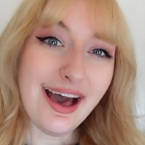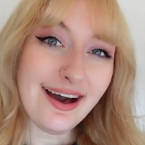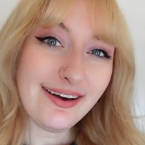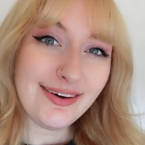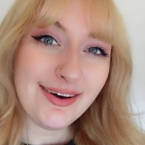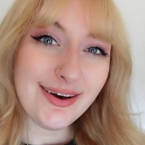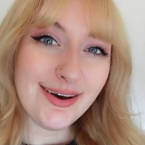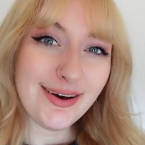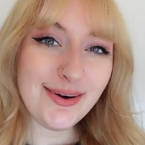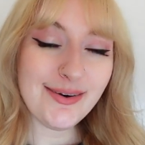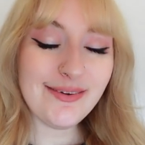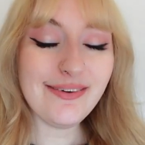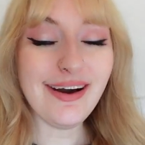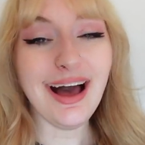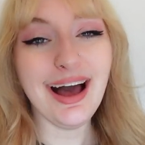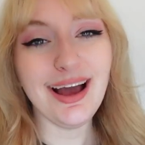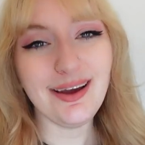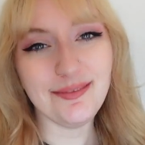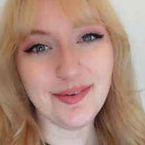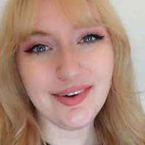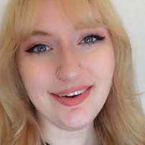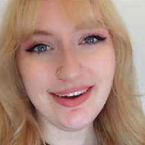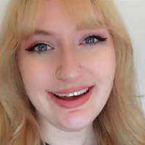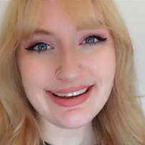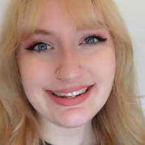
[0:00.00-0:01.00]
Hello,
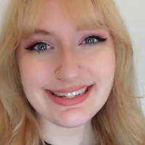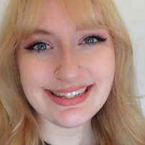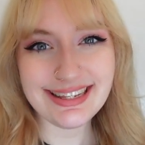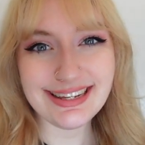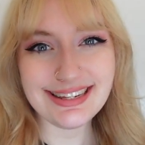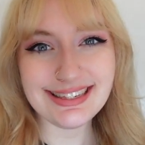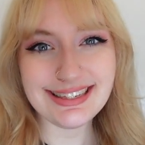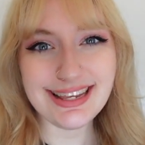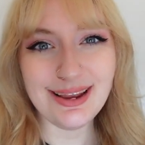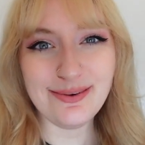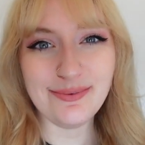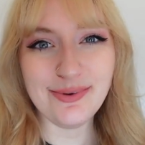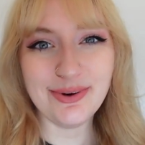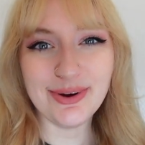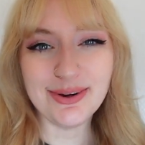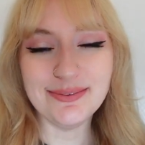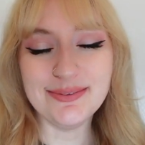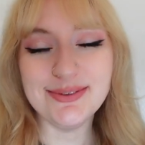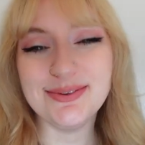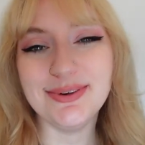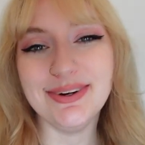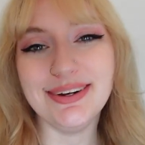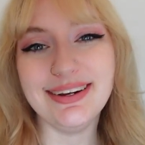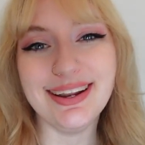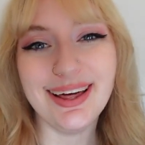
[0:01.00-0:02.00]
I'm Alexis and welcome
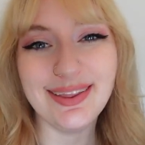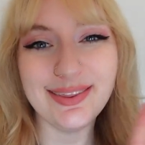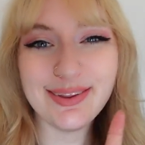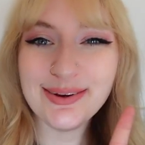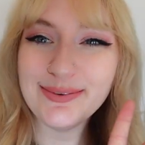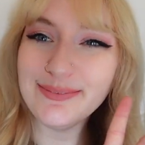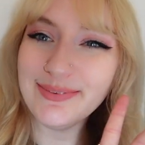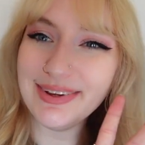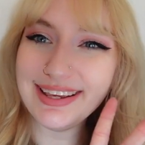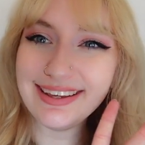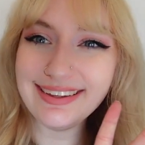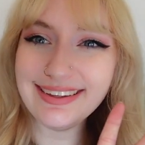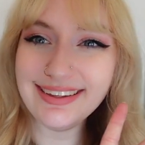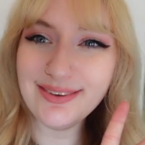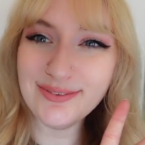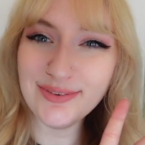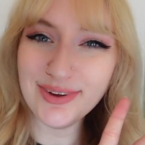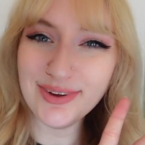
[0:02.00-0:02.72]
to another weekly